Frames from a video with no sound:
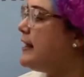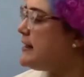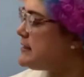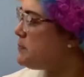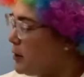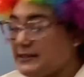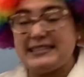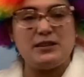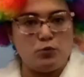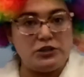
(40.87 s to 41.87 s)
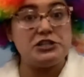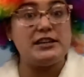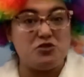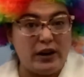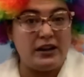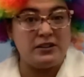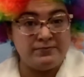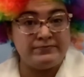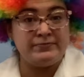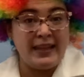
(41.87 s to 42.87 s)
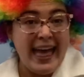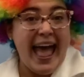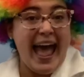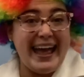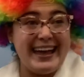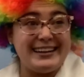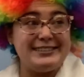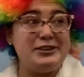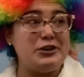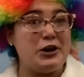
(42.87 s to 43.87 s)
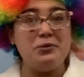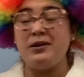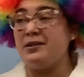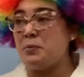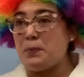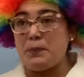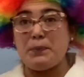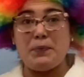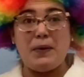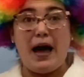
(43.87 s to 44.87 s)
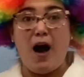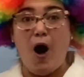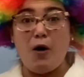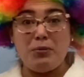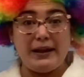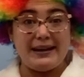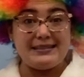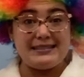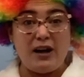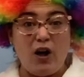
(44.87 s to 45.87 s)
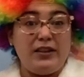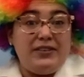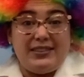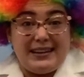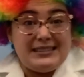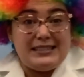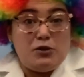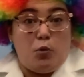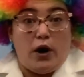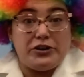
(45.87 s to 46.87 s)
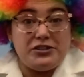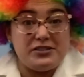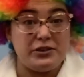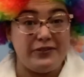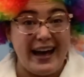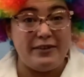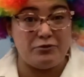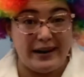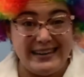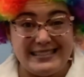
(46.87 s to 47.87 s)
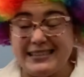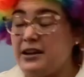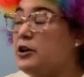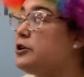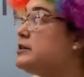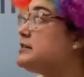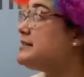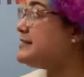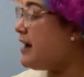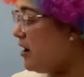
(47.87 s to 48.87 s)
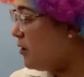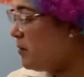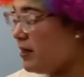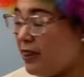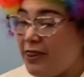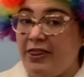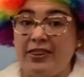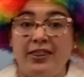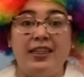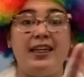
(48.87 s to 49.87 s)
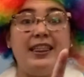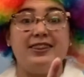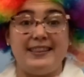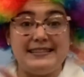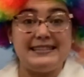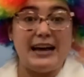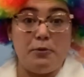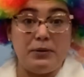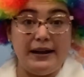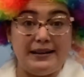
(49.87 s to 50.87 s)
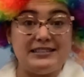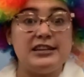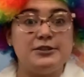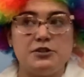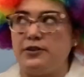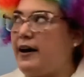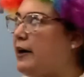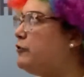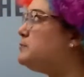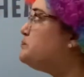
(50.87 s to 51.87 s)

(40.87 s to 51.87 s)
It's the process in which they drink. And you know, all plants, all living things need water to survive, right? So this is how plants survive.